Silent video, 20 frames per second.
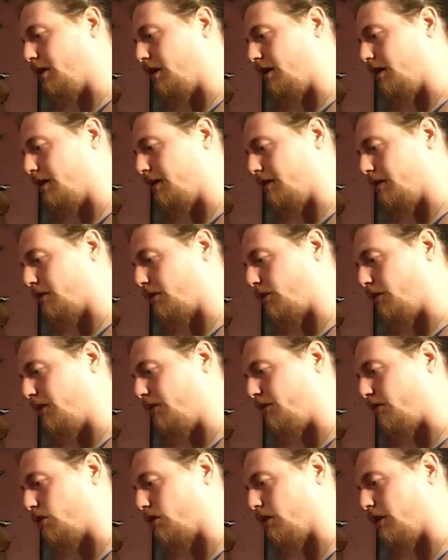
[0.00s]

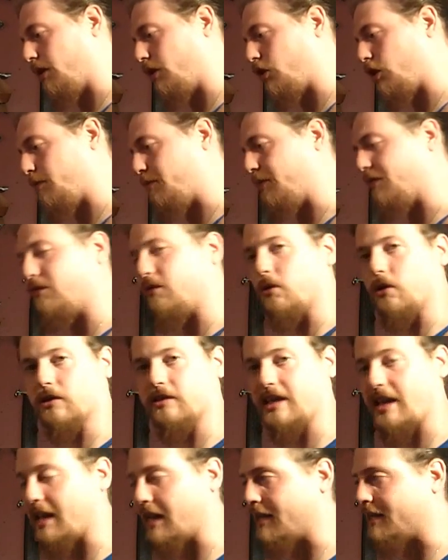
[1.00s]
340, could be
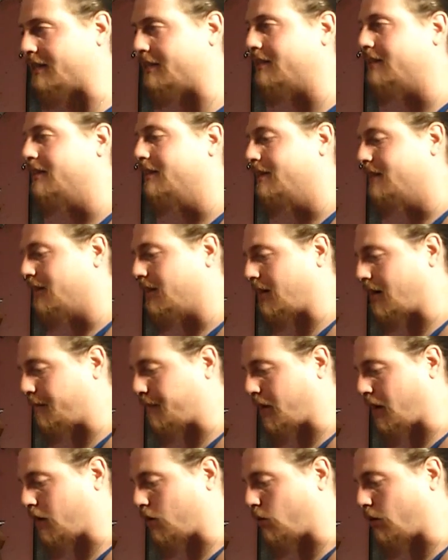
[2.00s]
410.
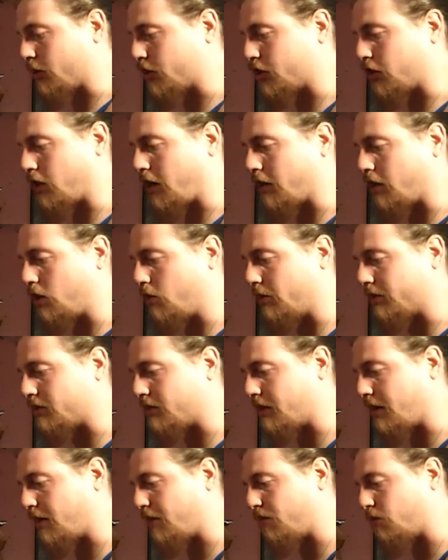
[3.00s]
I'm not quite sure. I know
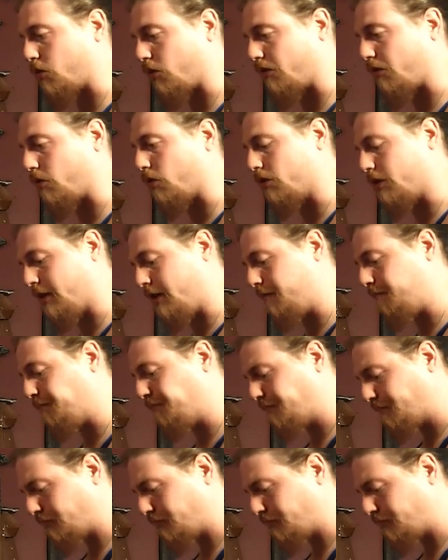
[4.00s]
it's not 440.